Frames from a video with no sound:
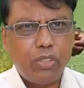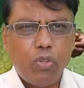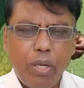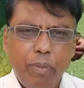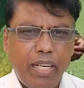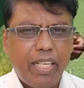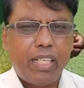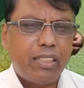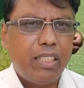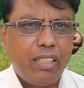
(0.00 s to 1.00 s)
It is going to be an
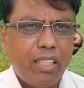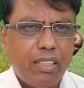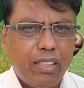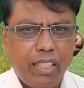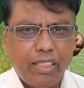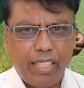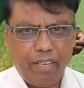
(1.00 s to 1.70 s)
interesting series.